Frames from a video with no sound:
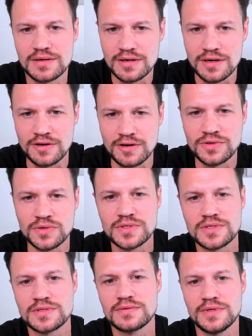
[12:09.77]
are, of
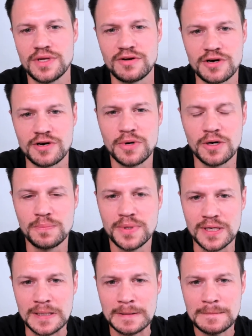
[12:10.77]
course, you know, very
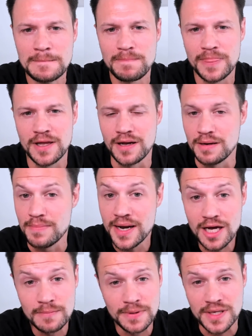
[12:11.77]
popular uh, in many
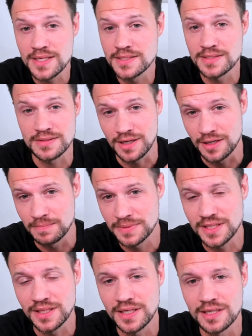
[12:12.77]
companies, um,
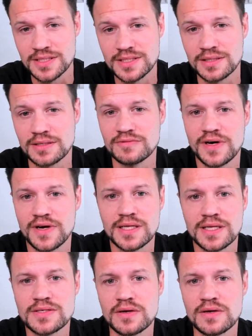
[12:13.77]
particularly here in Silicon Valley. So